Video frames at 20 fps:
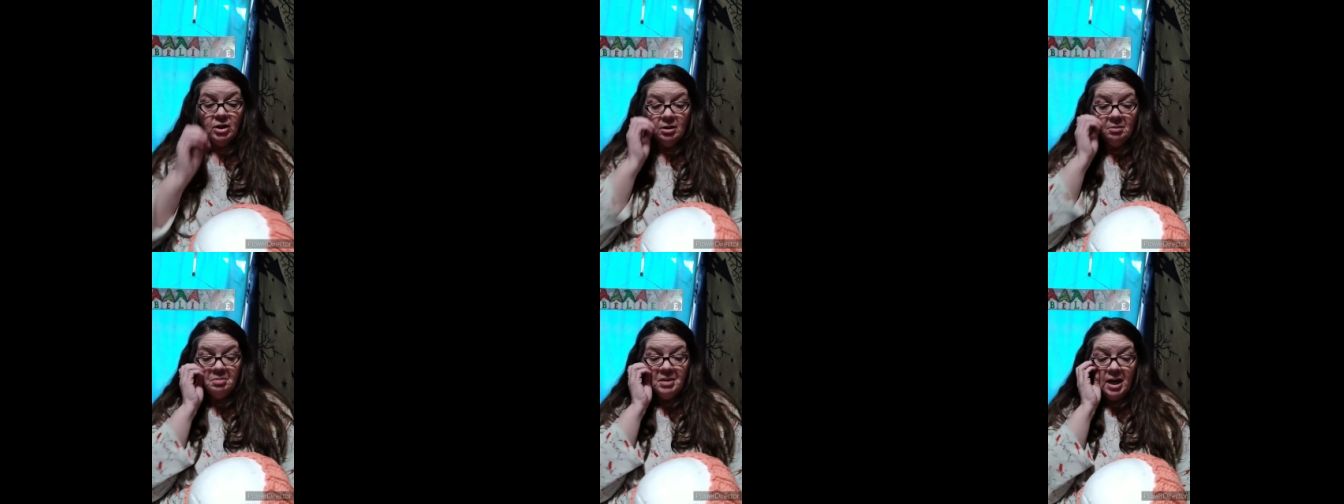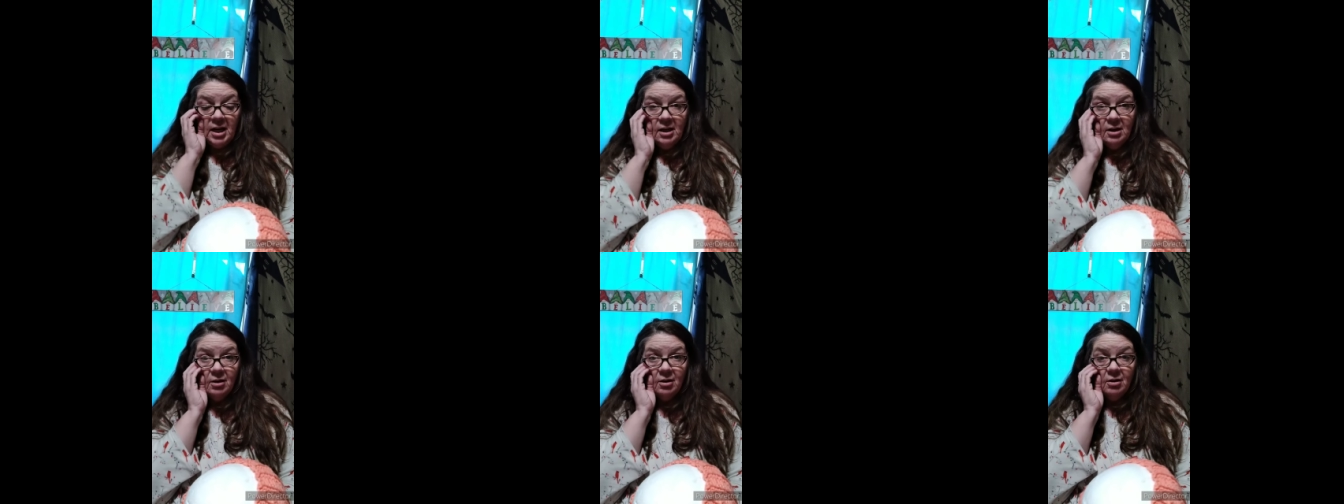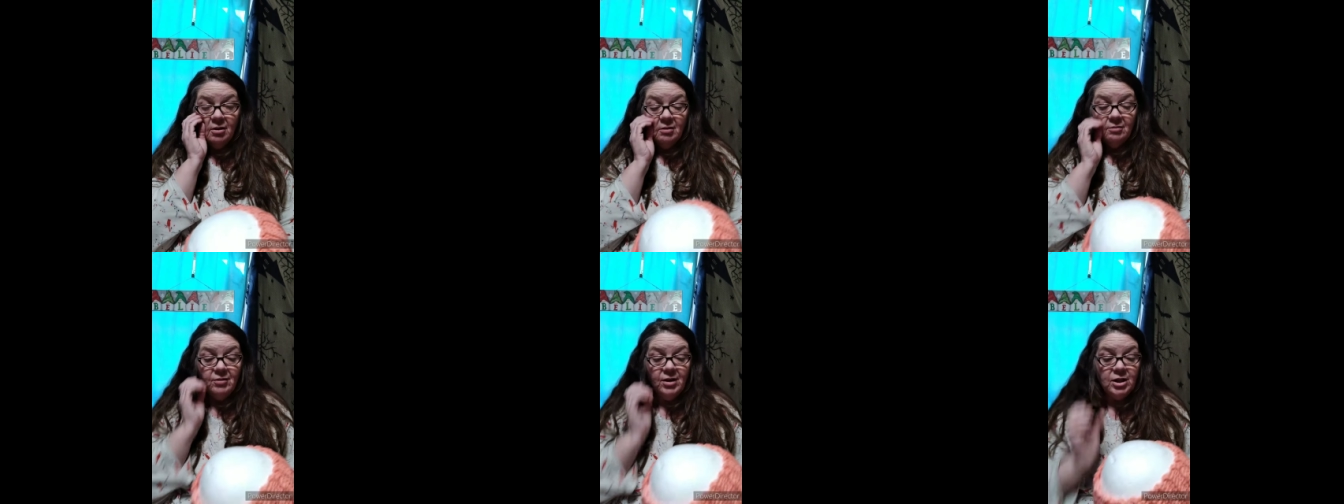gonna paint
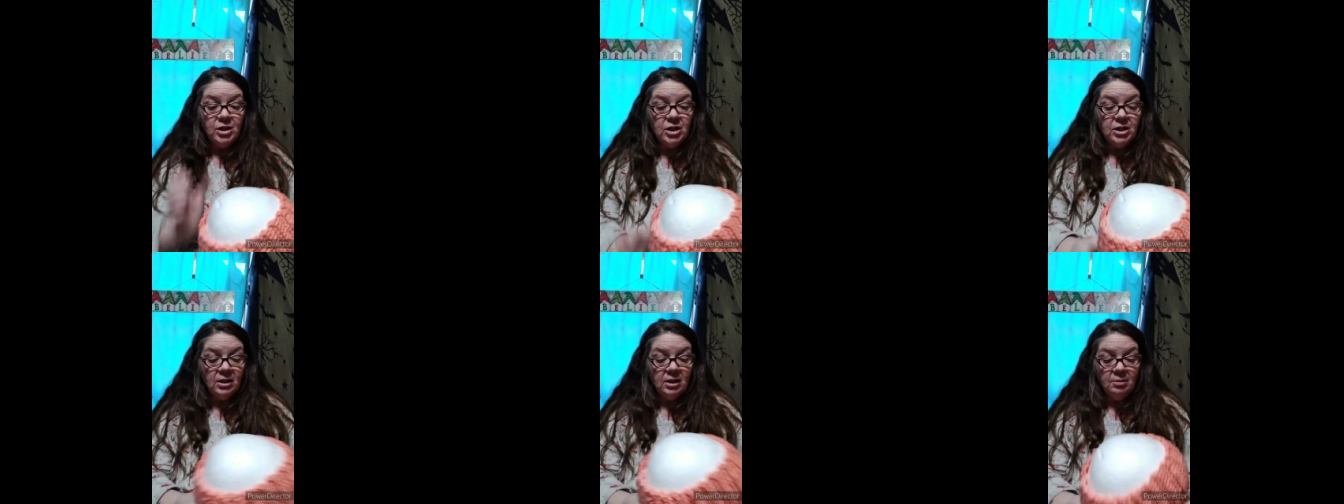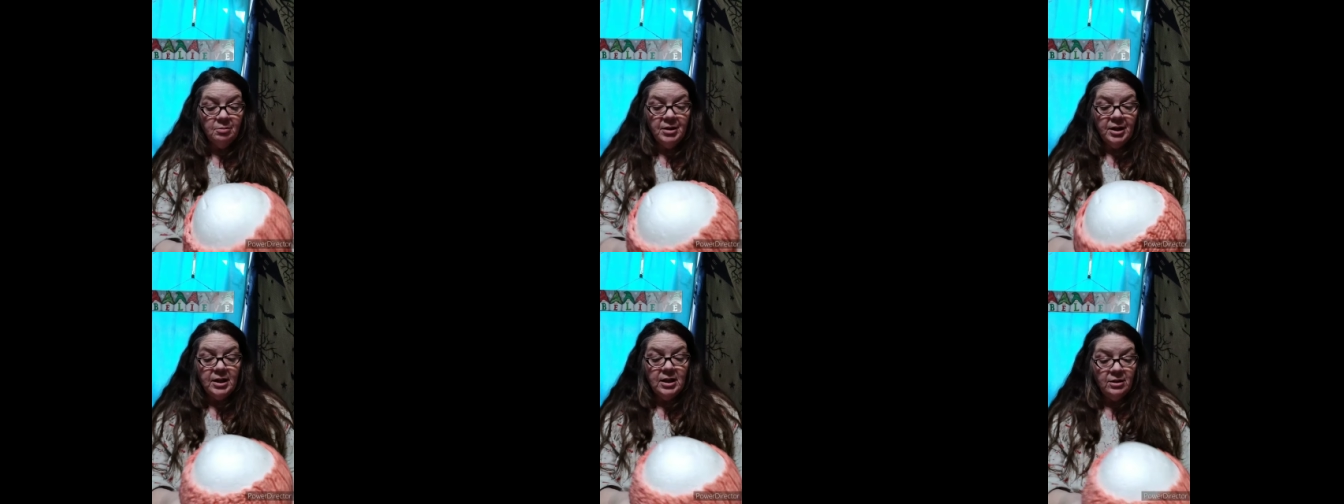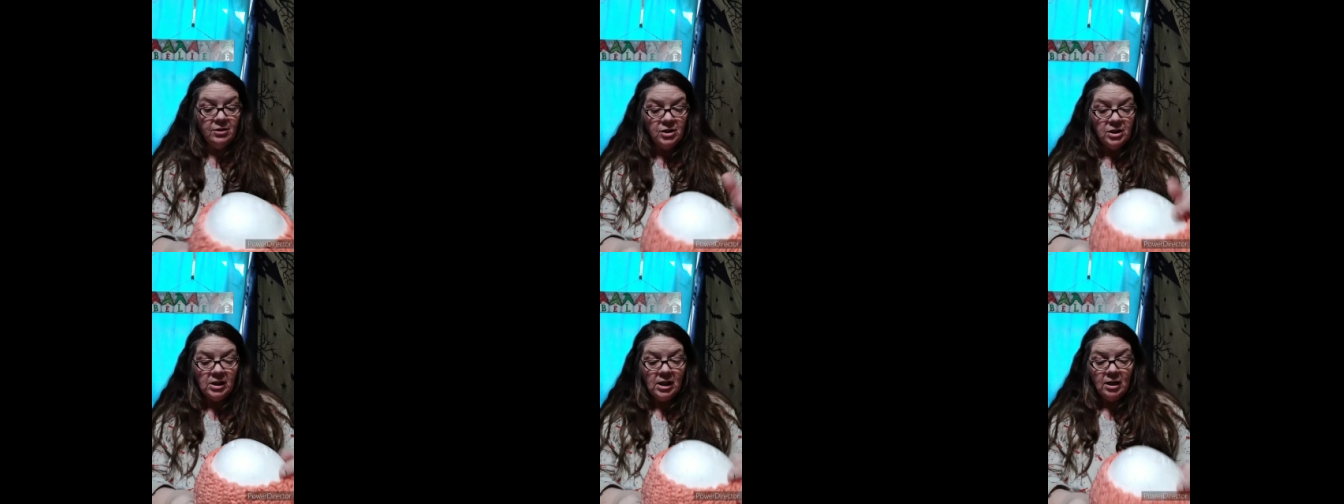her eventually. But
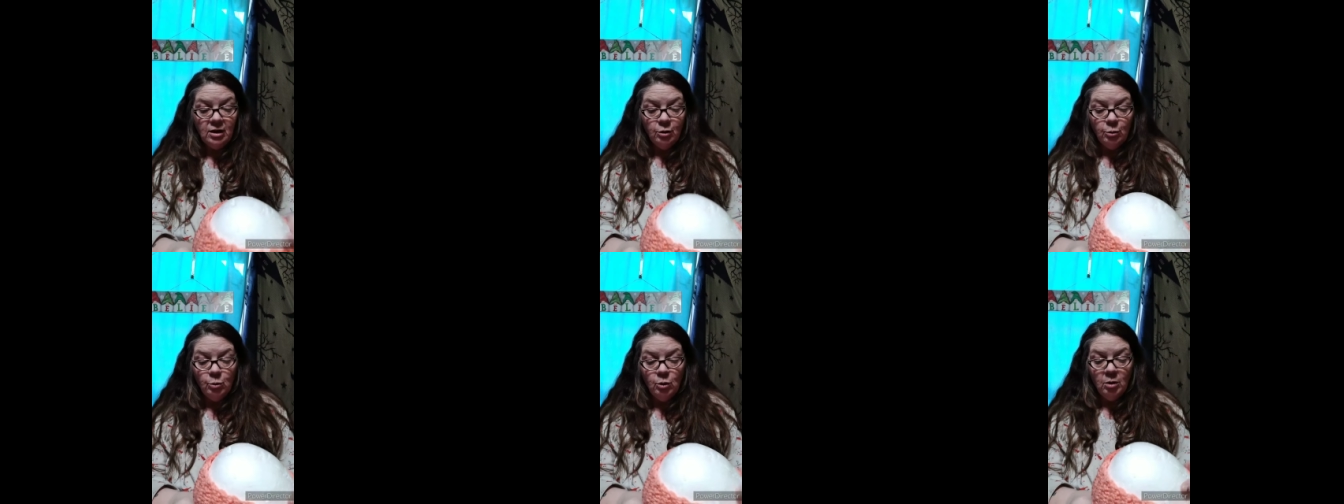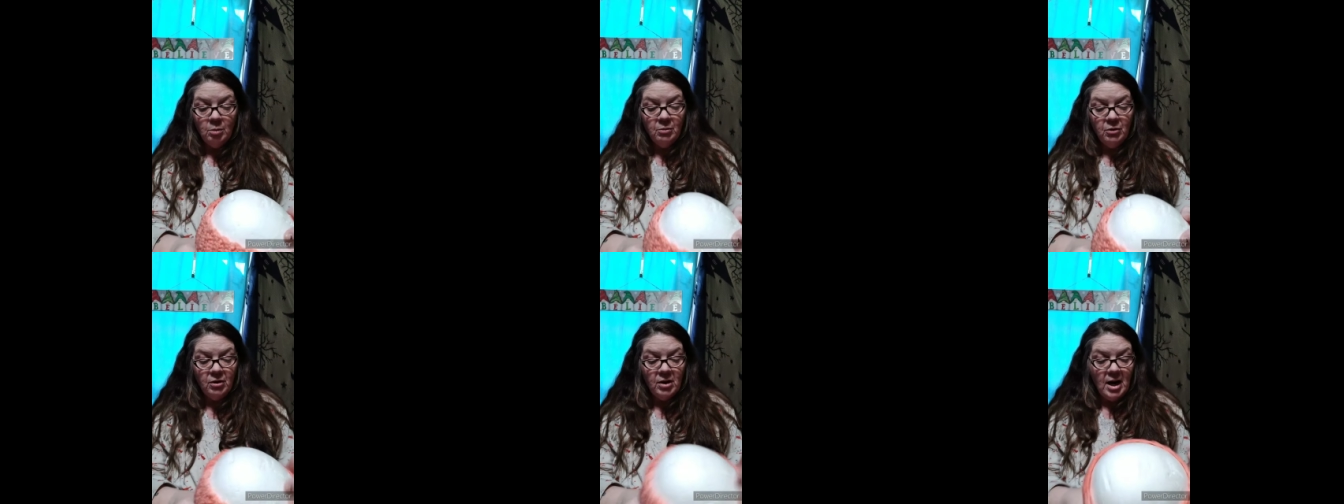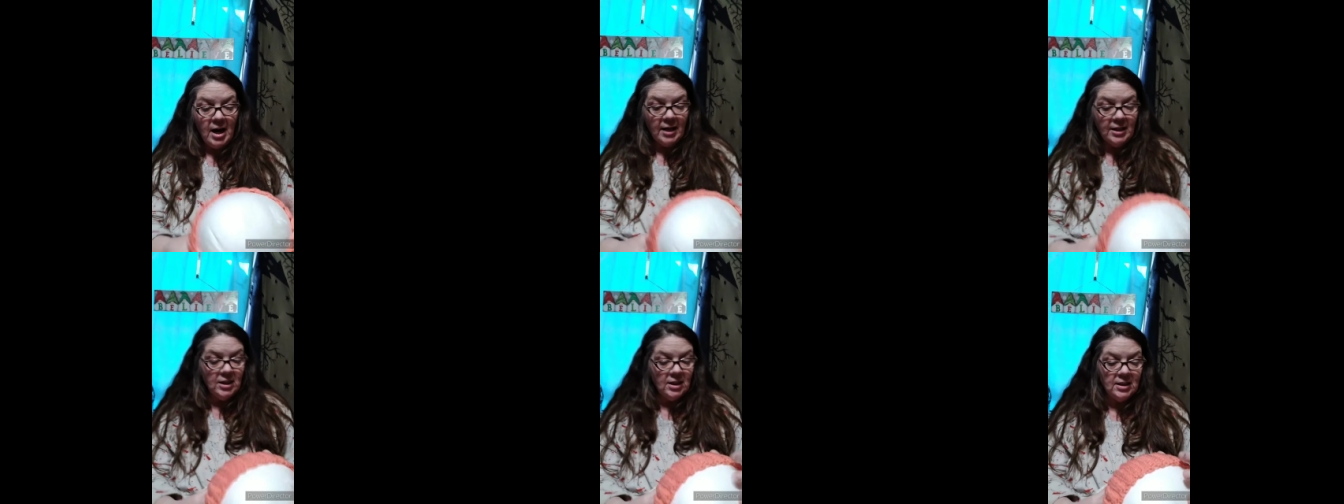here's the ear
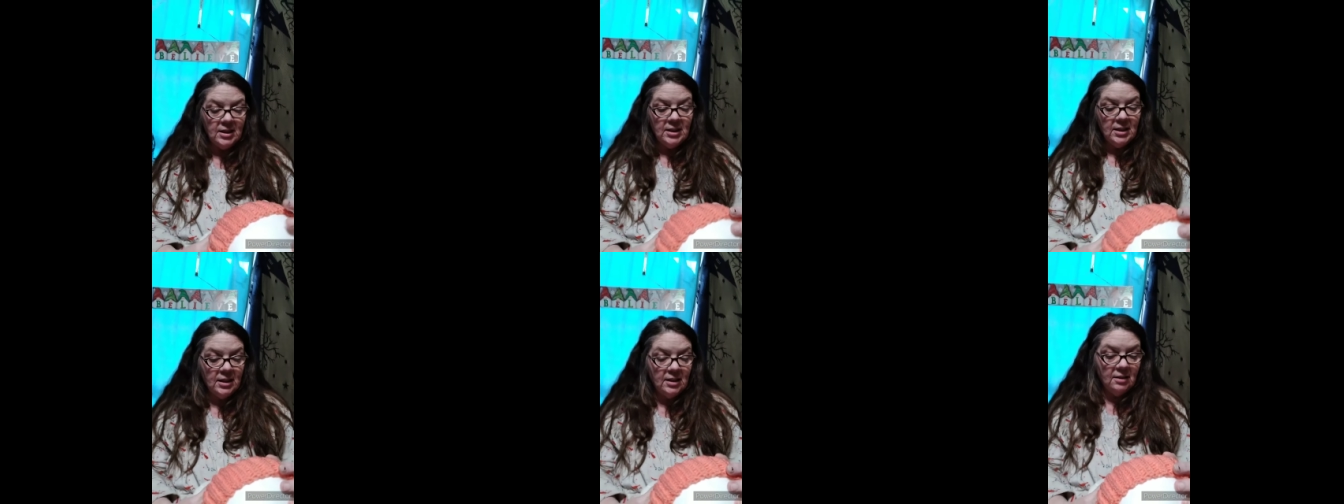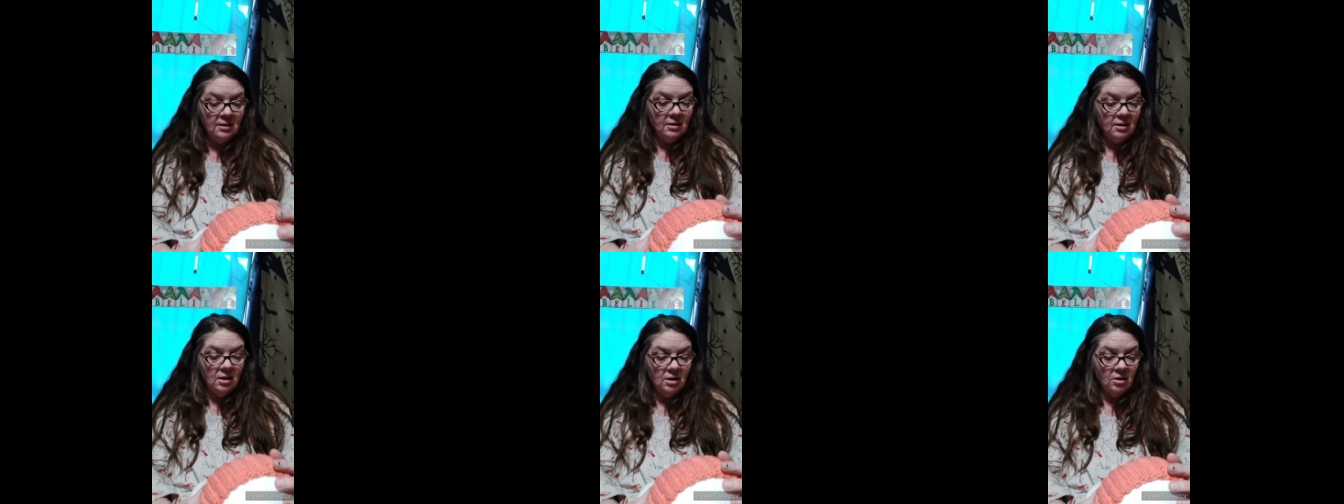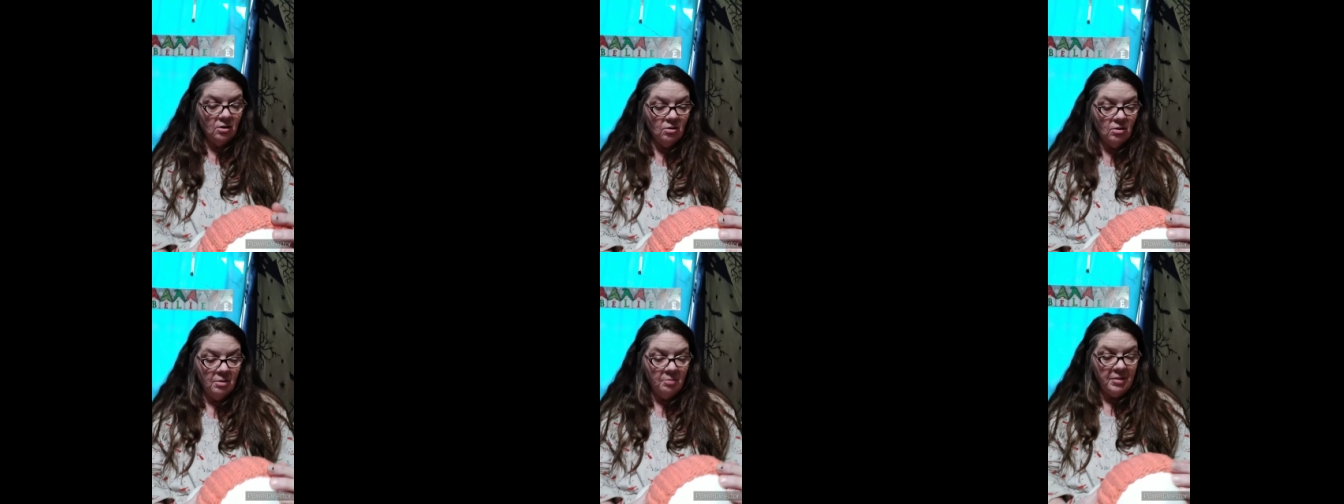warmer. I just did, you
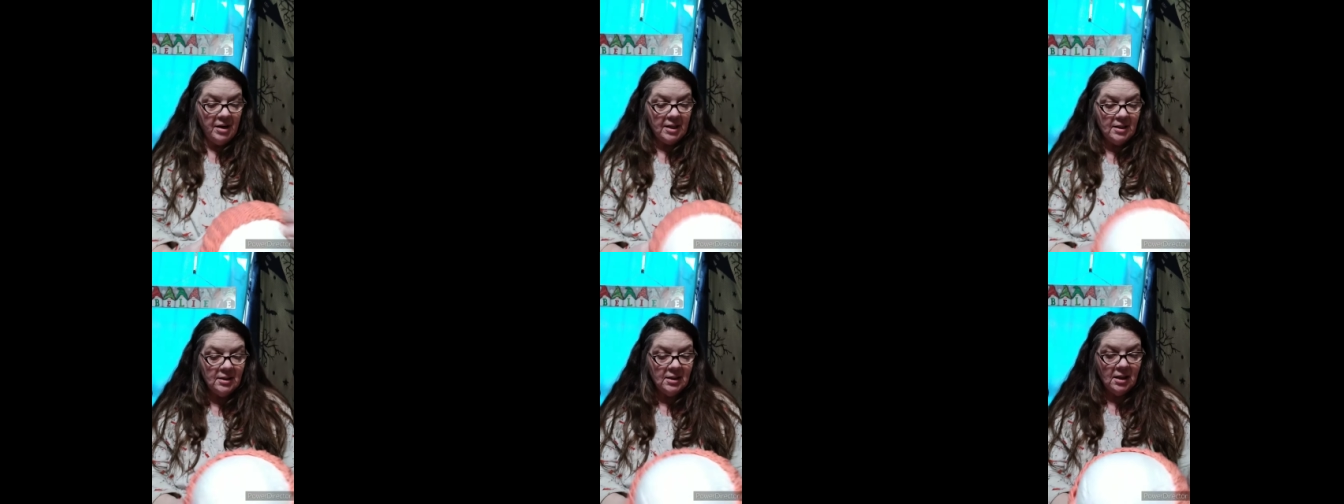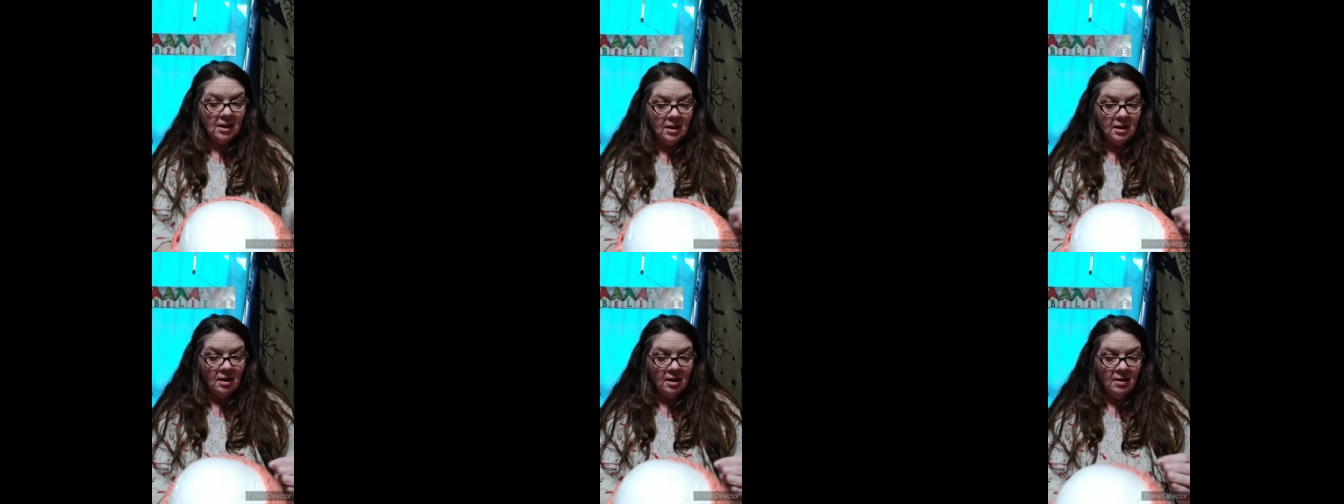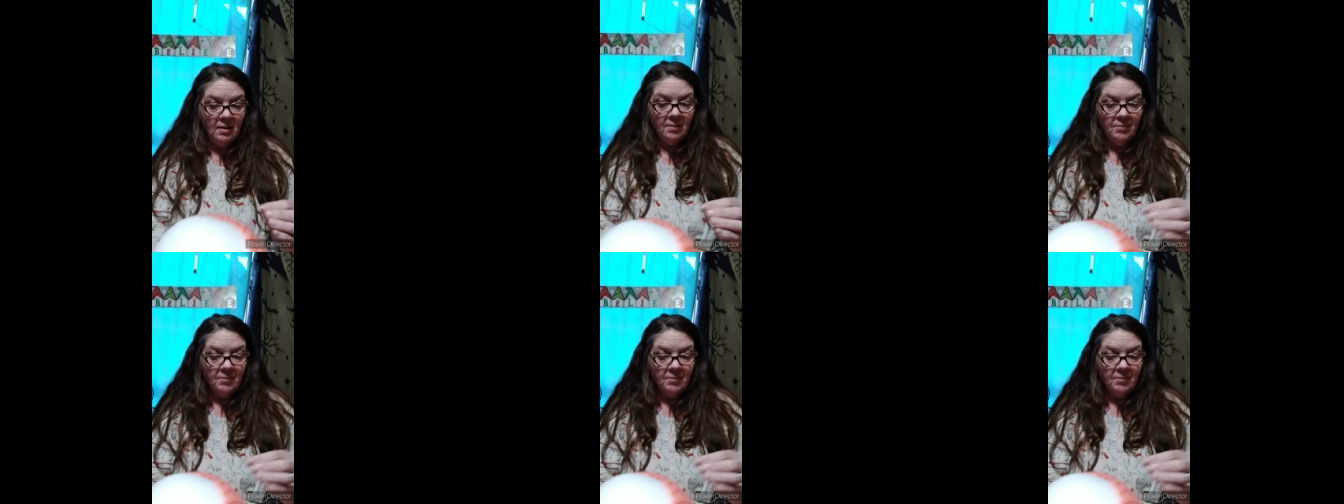know, a basic